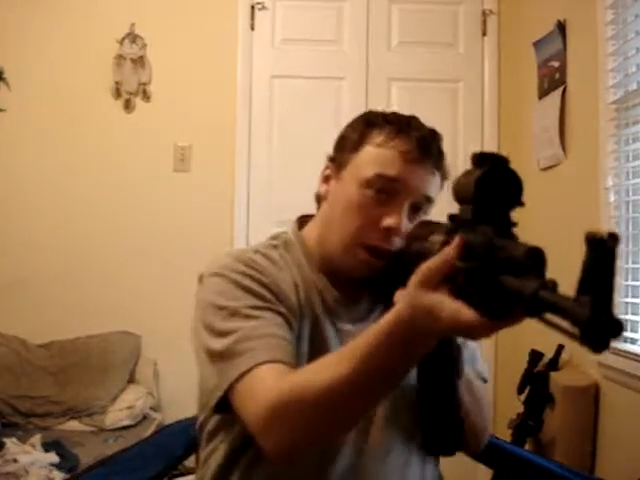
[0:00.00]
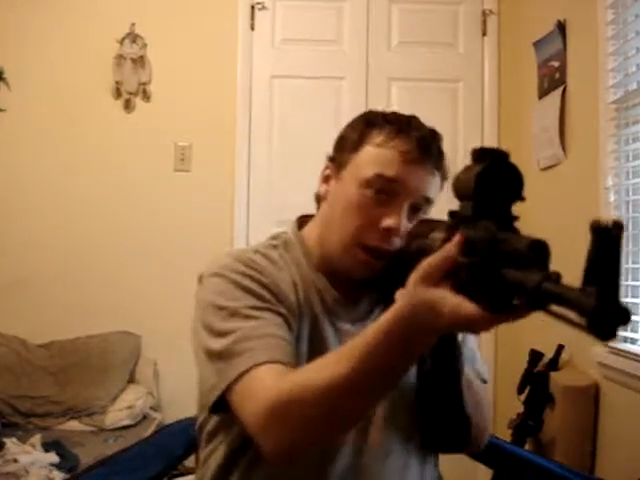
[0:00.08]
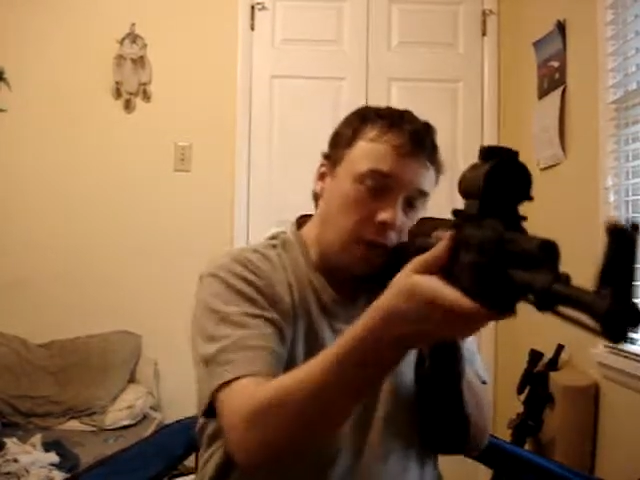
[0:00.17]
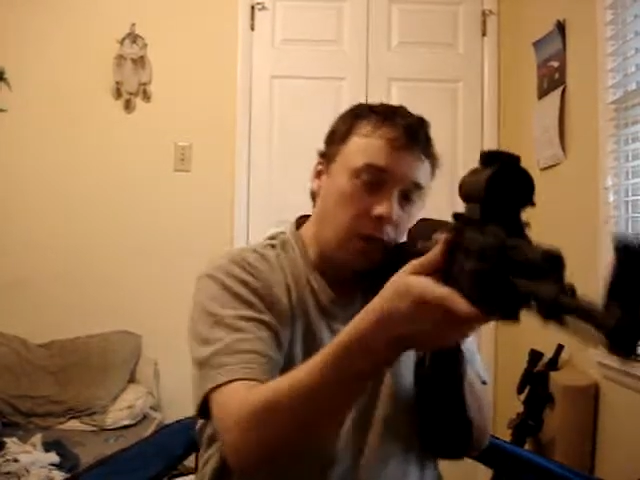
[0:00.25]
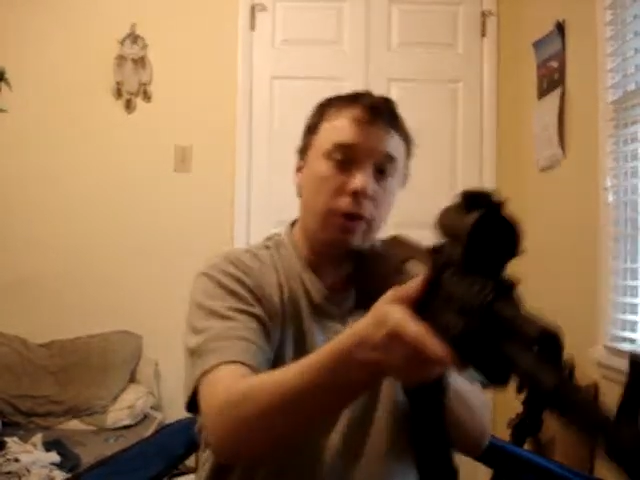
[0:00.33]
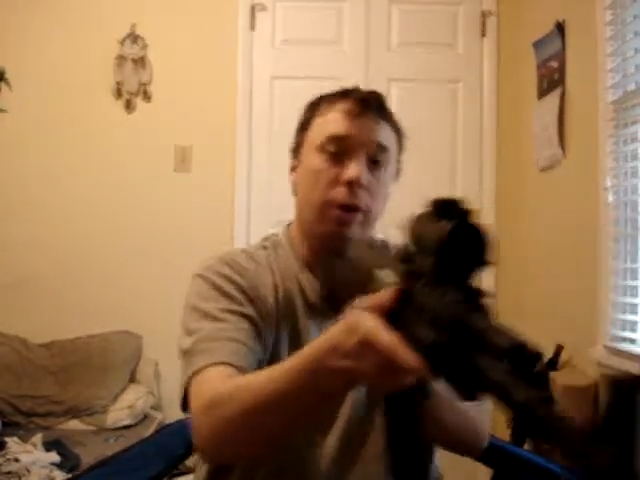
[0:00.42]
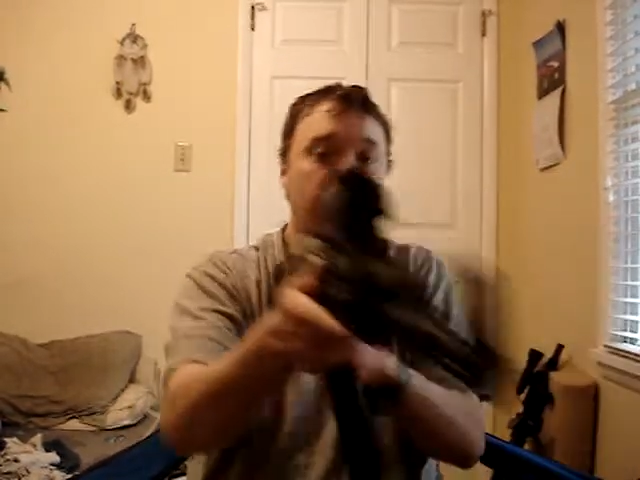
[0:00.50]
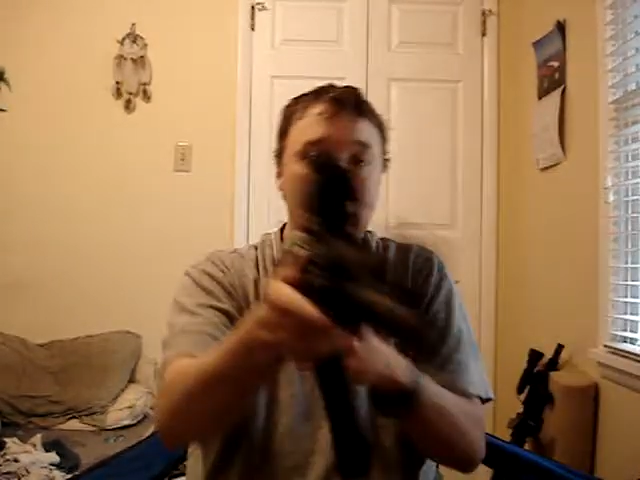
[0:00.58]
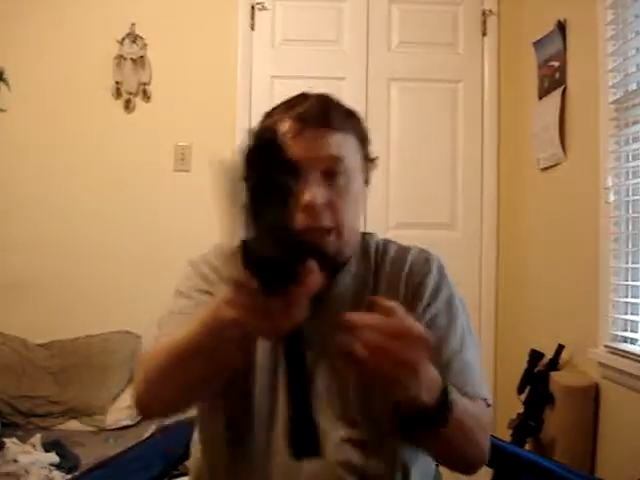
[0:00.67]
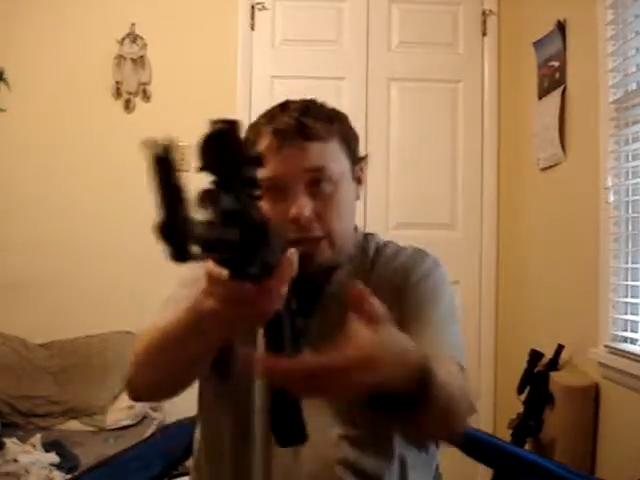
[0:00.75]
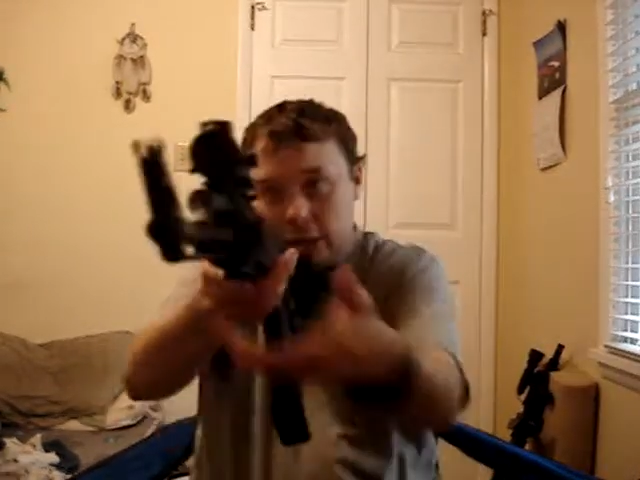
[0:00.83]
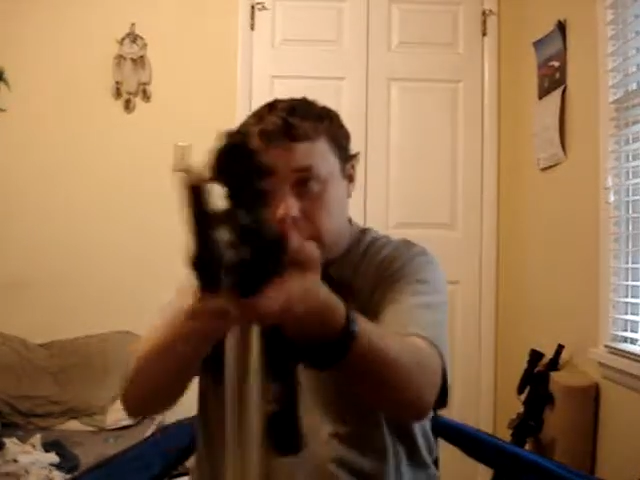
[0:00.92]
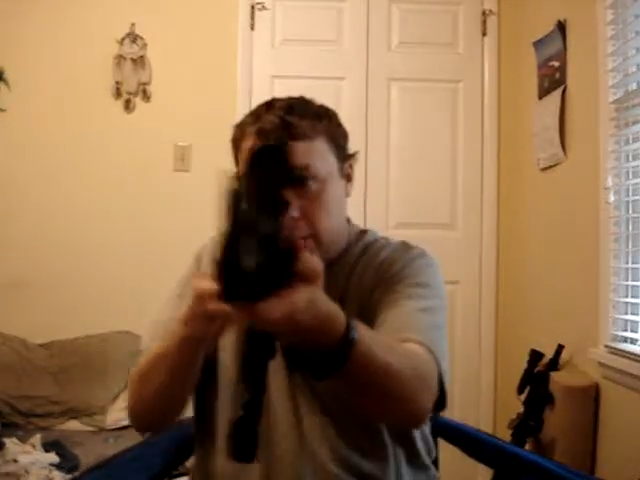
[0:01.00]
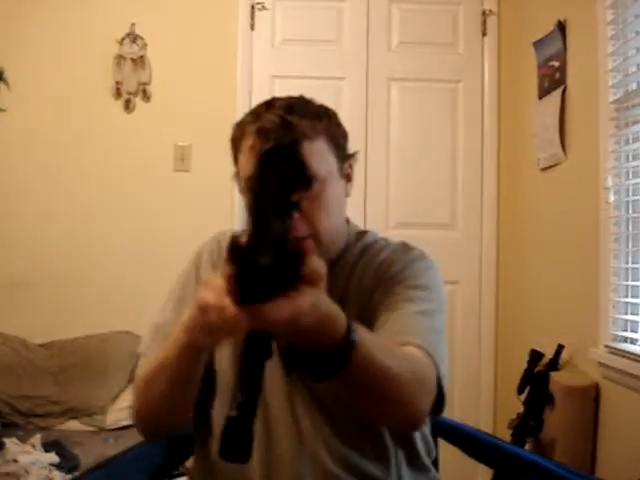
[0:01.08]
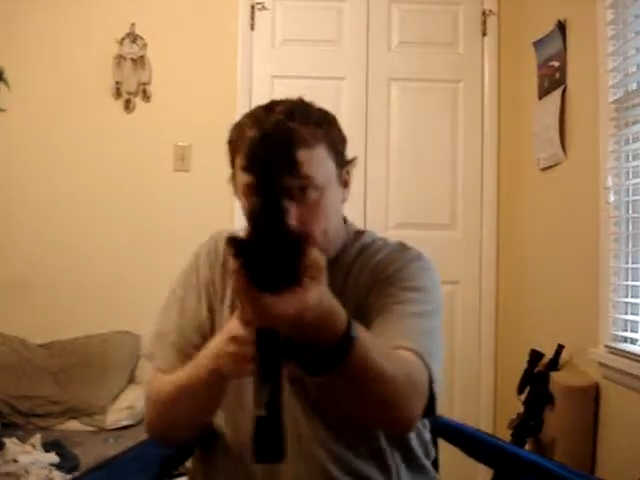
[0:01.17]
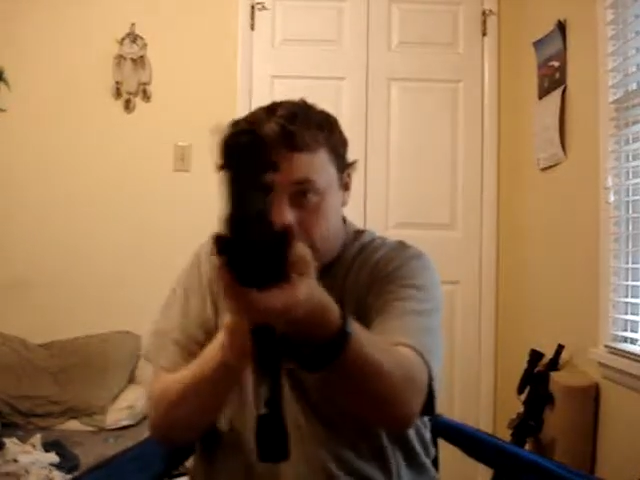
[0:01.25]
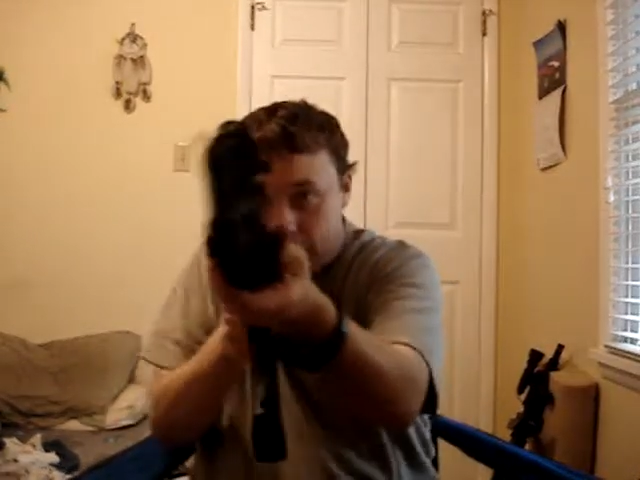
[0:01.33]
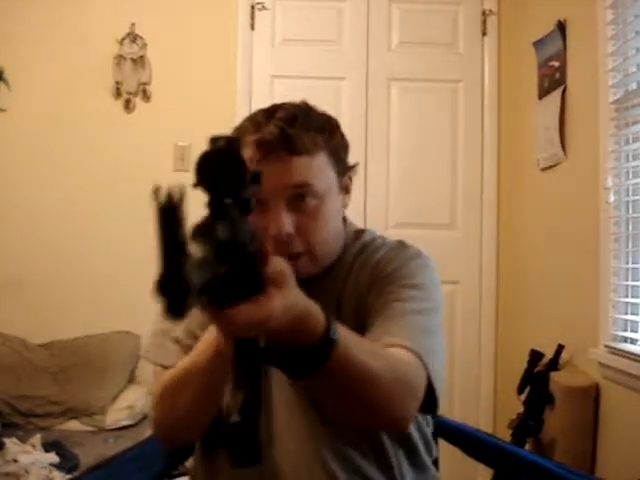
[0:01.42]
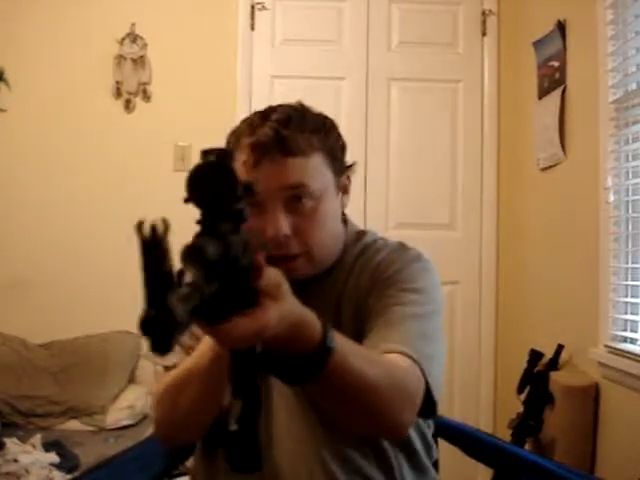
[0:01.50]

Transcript: it's very easily for me